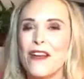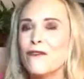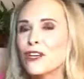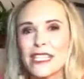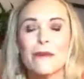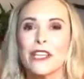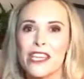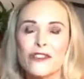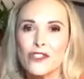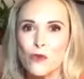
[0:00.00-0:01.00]
For example,
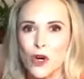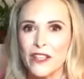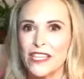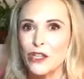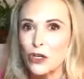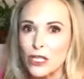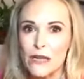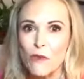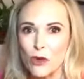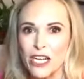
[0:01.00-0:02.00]
he used to work these
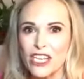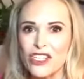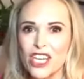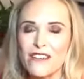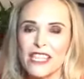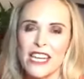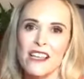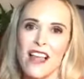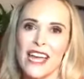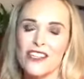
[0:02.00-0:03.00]
early morning shifts and
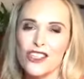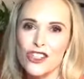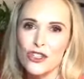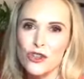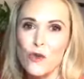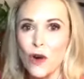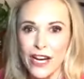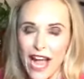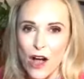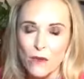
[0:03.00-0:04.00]
he liked to
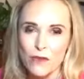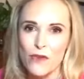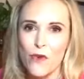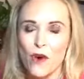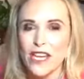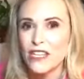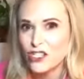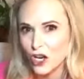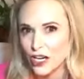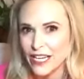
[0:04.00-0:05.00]
work out before he
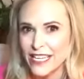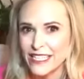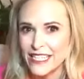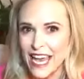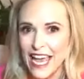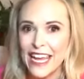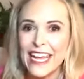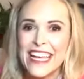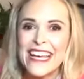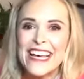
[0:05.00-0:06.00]
started his day.
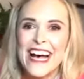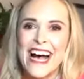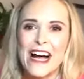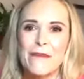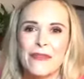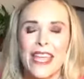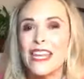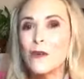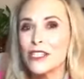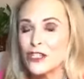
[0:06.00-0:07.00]
And
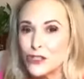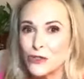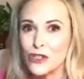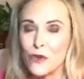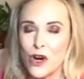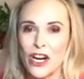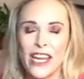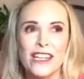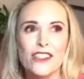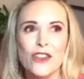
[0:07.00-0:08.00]
he wears a suit to work.
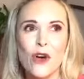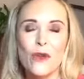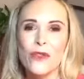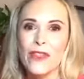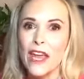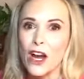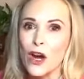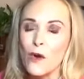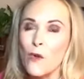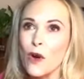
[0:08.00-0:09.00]
And so
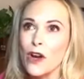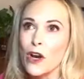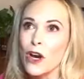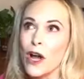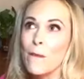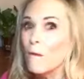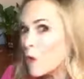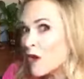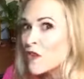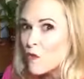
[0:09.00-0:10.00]
there were
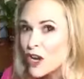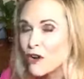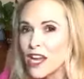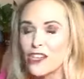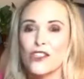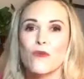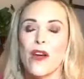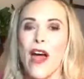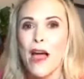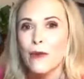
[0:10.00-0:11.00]
more than one occasion
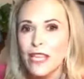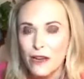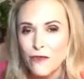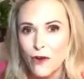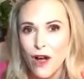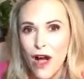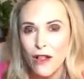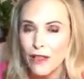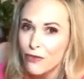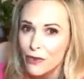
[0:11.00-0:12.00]
where I would get a phone
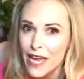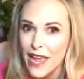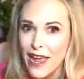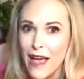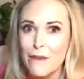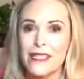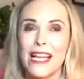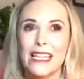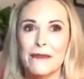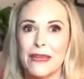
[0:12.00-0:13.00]
call at 3 a.m.
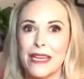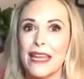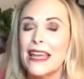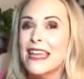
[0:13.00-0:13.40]
telling me,